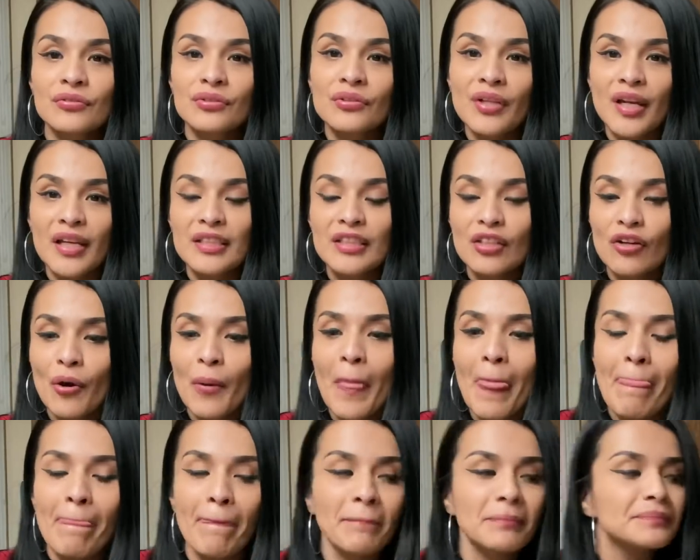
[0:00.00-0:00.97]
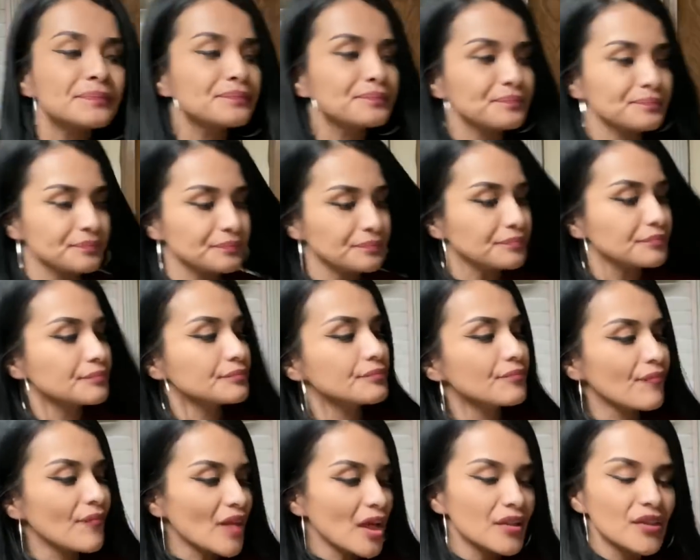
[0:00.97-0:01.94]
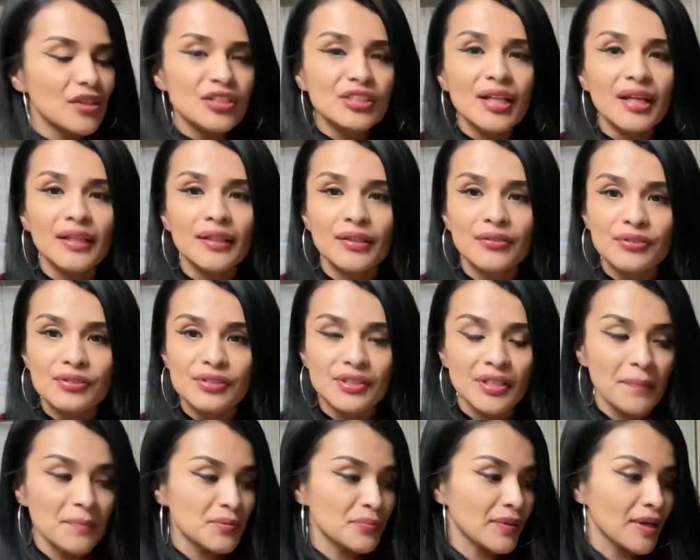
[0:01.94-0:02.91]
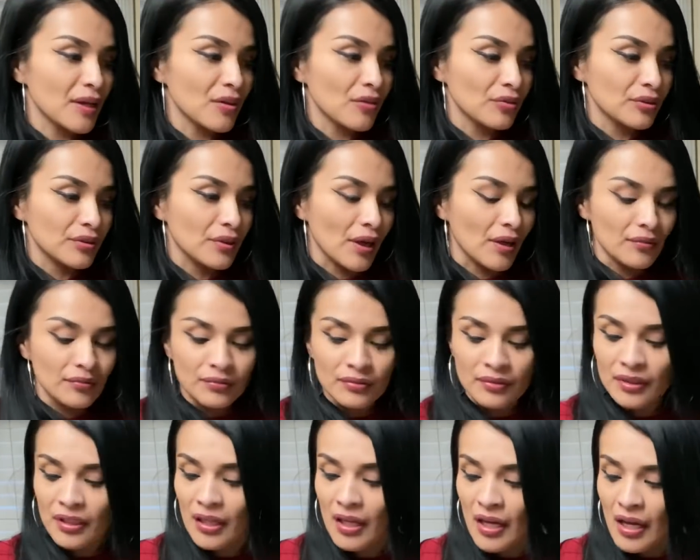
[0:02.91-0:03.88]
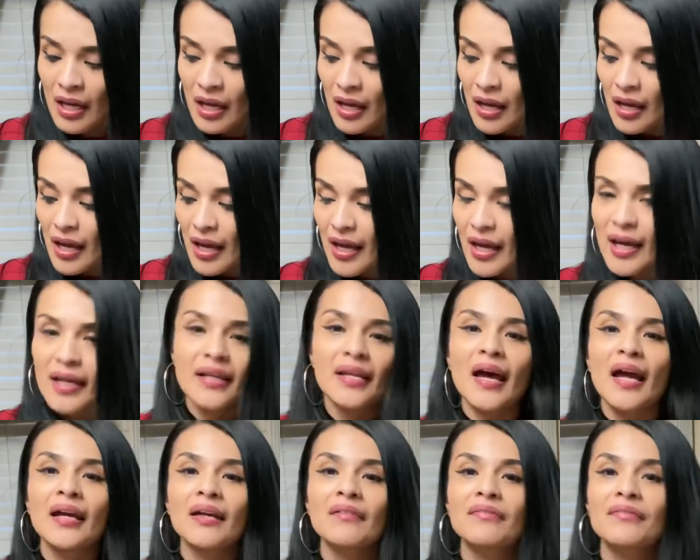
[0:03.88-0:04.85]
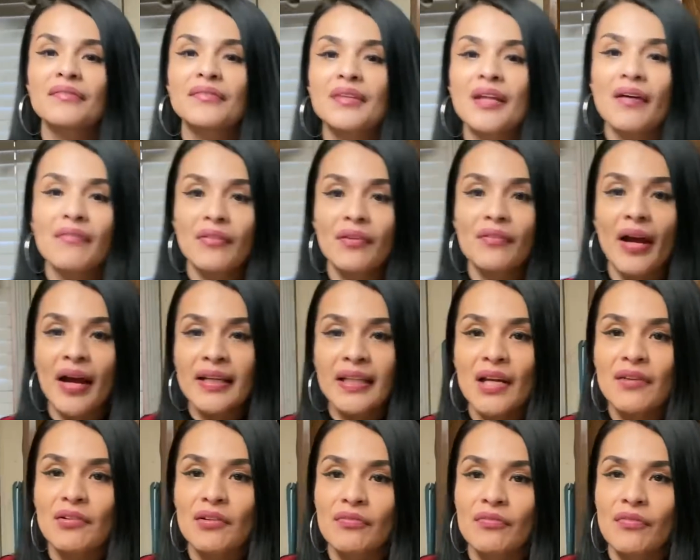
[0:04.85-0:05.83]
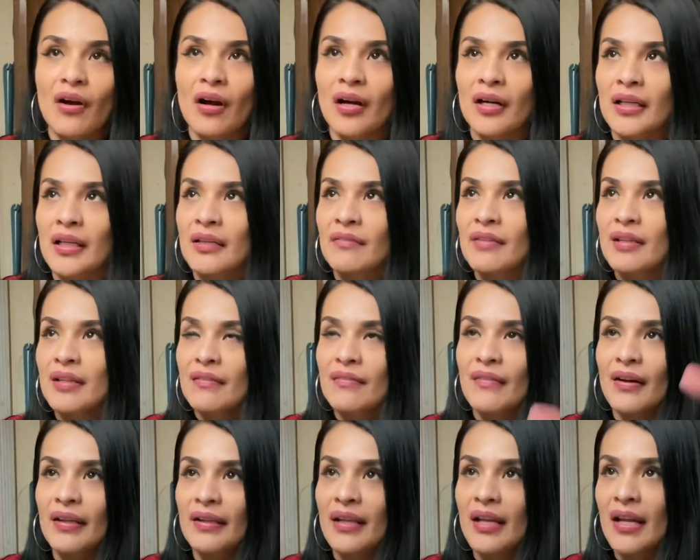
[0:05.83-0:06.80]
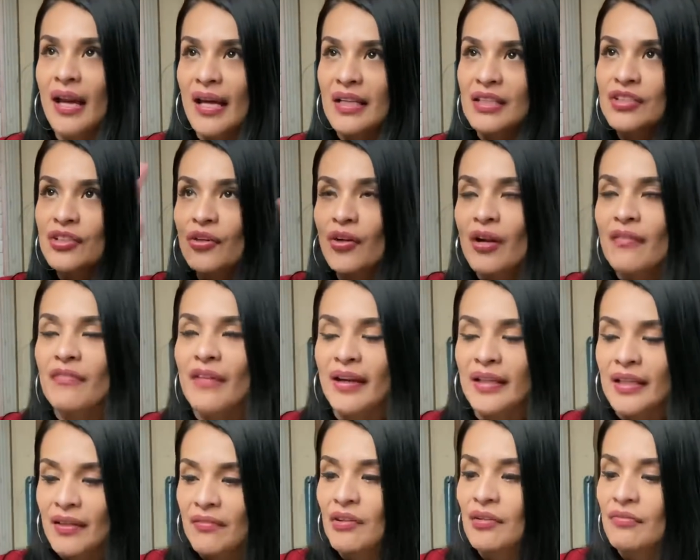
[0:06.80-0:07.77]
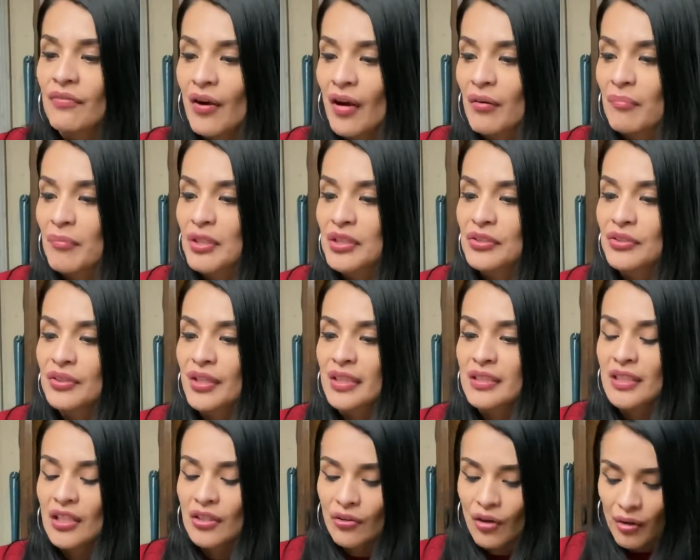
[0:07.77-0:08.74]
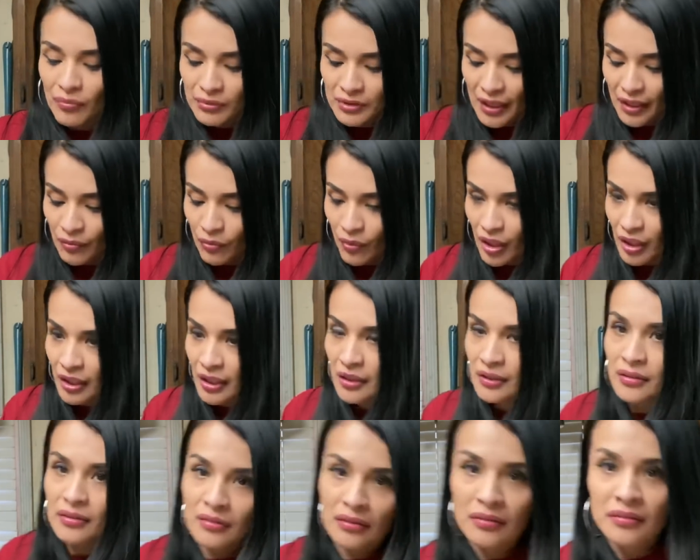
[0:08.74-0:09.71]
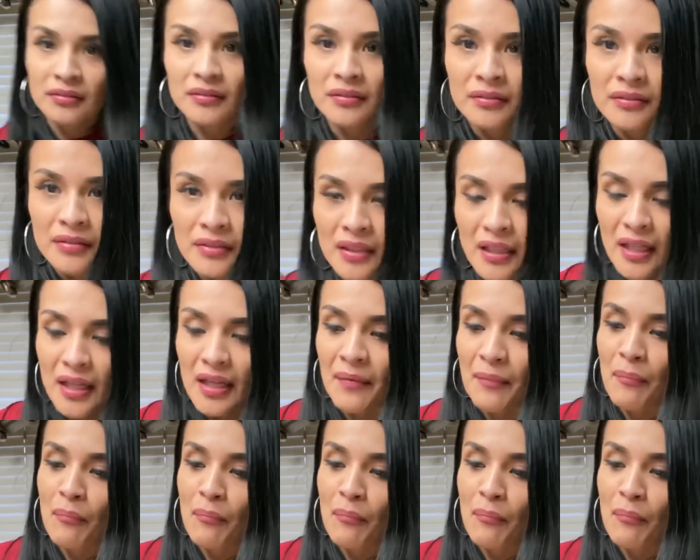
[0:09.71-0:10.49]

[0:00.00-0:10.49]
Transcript: two nights ago, there's like little steps when I go down. And I never, I never fall. Even if I, the lights are off, I never fall. But two days ago, I was like walking. He